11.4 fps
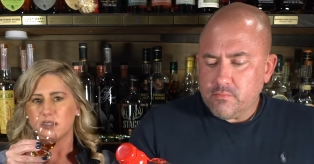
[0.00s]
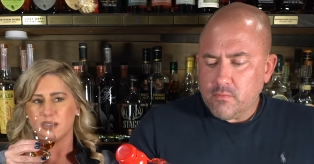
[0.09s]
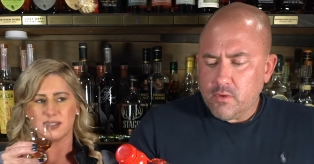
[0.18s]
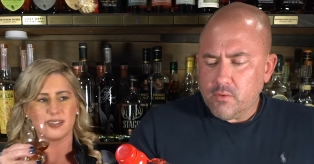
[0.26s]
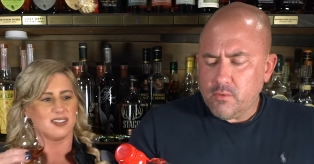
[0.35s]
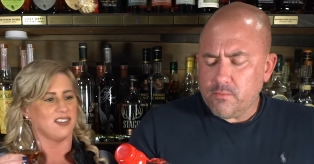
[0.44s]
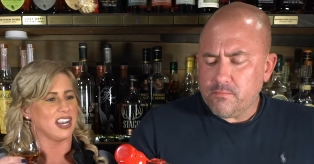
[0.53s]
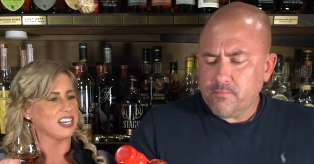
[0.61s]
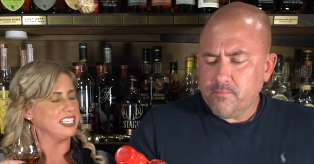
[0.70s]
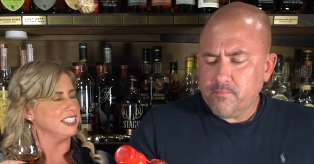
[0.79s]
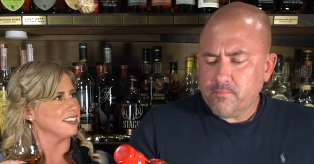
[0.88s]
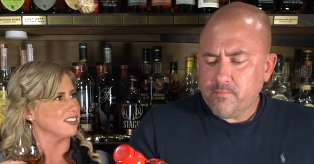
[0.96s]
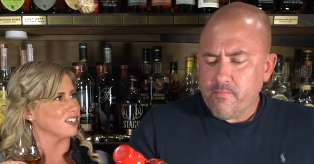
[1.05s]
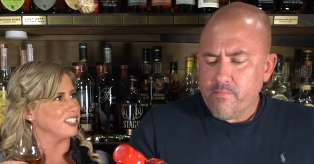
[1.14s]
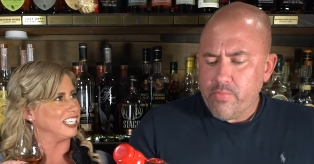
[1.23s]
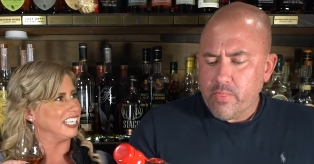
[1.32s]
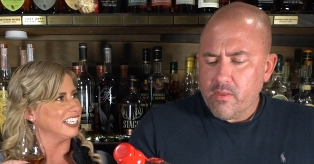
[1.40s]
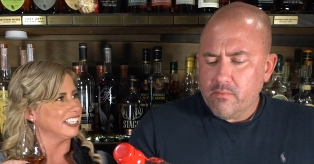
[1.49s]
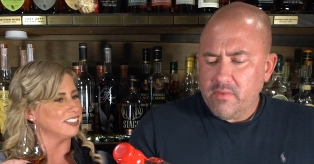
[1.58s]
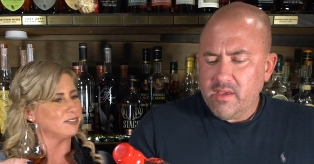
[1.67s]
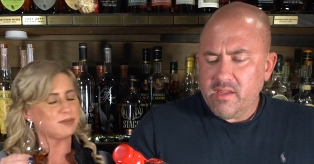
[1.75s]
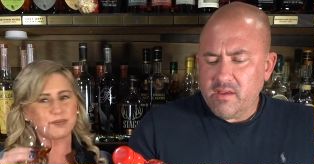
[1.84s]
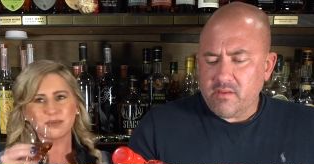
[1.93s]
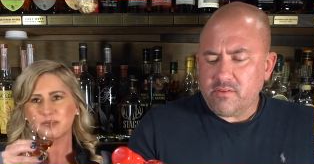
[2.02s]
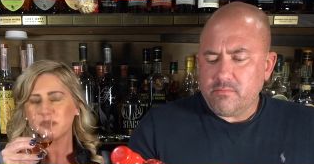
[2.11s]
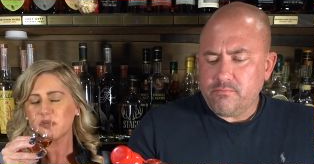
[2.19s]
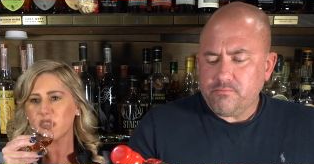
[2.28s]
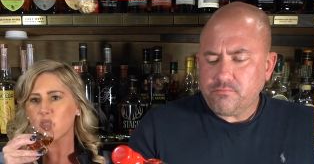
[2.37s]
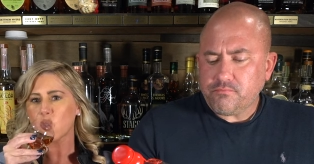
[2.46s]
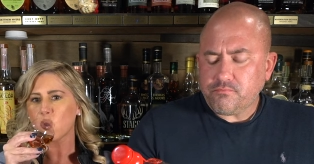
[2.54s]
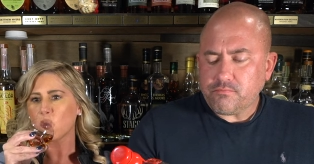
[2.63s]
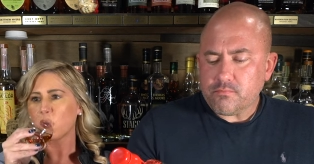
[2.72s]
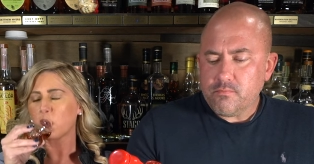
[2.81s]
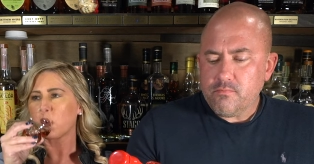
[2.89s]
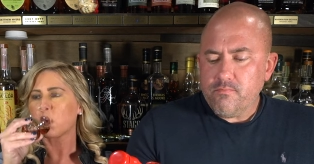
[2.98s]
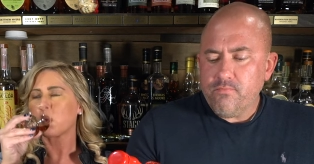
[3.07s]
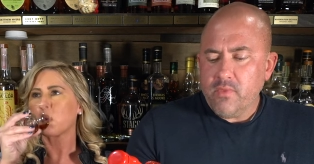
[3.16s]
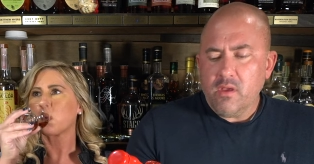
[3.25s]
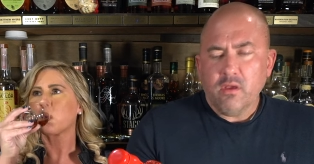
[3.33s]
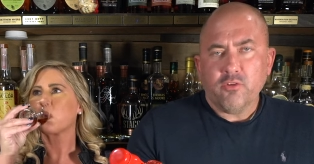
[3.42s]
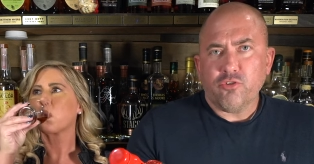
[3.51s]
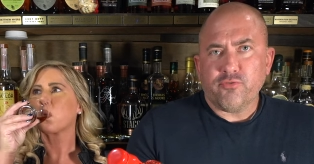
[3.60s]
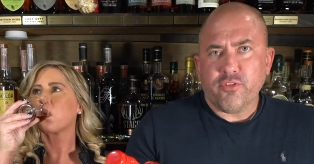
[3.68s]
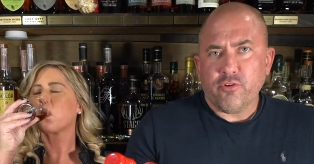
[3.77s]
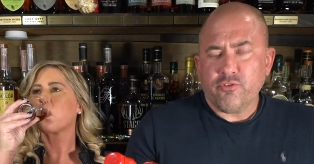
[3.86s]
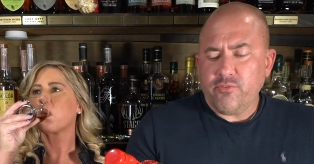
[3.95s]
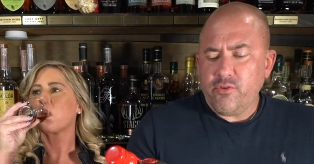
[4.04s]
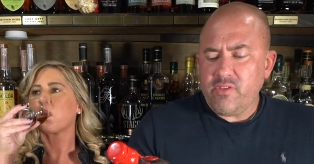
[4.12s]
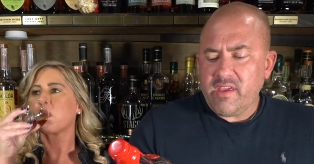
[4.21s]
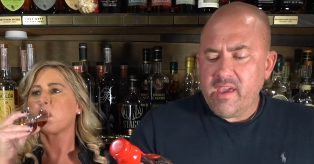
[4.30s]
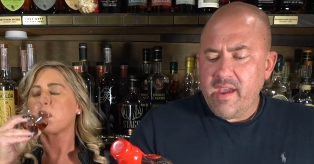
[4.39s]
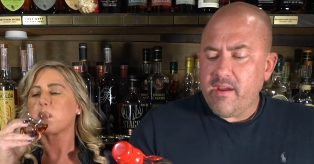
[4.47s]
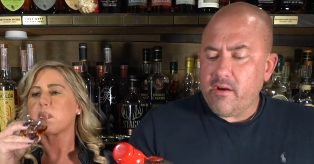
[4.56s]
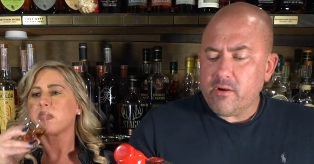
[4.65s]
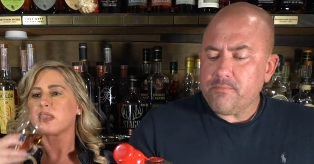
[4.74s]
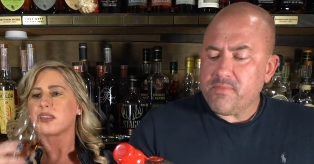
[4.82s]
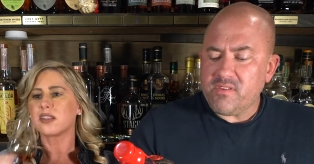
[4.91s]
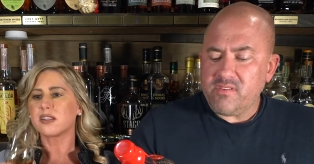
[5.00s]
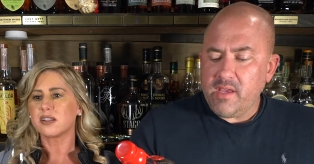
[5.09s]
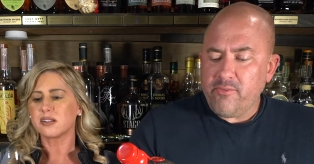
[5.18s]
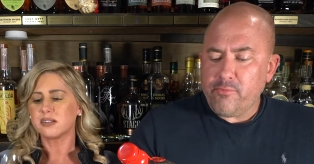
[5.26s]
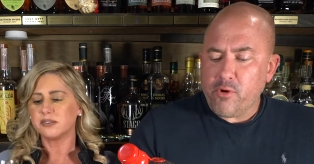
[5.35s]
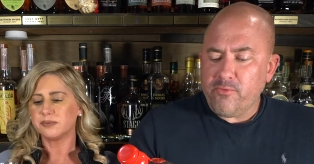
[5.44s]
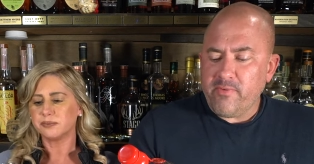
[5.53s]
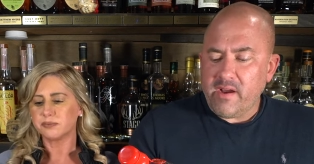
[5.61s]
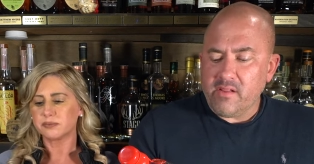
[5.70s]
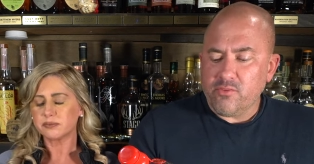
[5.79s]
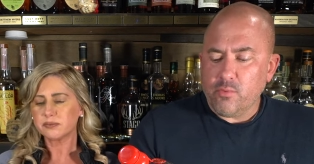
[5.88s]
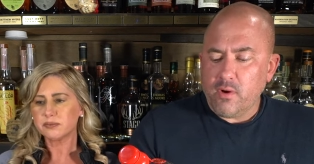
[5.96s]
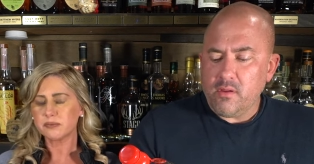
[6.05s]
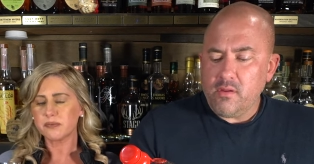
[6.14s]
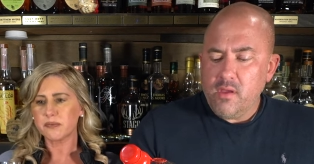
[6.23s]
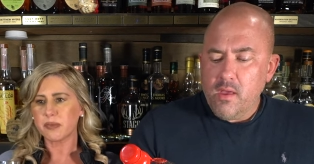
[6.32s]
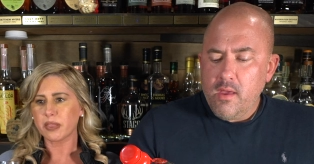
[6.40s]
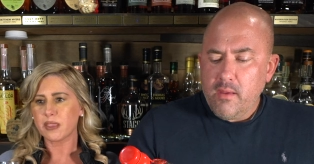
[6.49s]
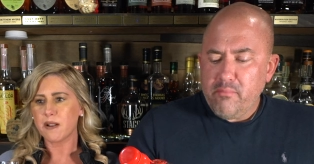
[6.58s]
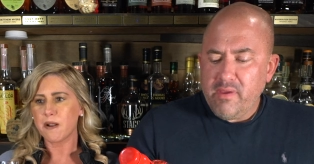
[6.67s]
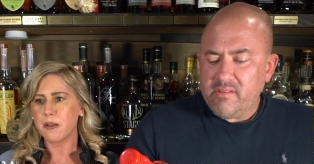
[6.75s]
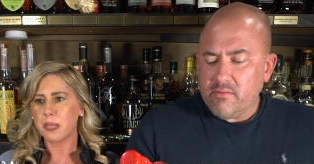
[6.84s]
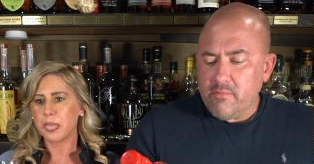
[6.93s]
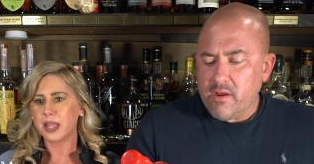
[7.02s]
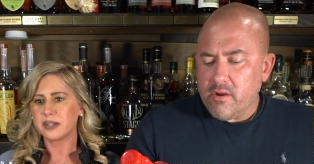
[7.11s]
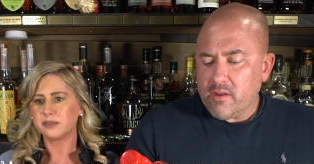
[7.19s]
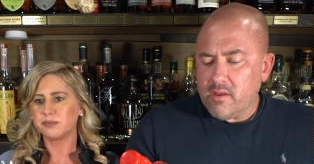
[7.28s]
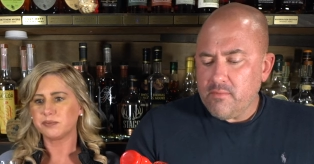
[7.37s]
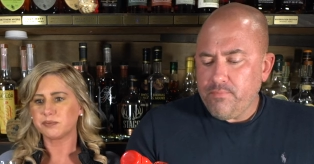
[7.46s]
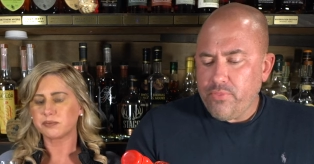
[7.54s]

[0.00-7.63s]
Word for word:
Speaker 1: This is very desserty.
Speaker 2: It is. So for those of you that care, the stave profile is one baked American,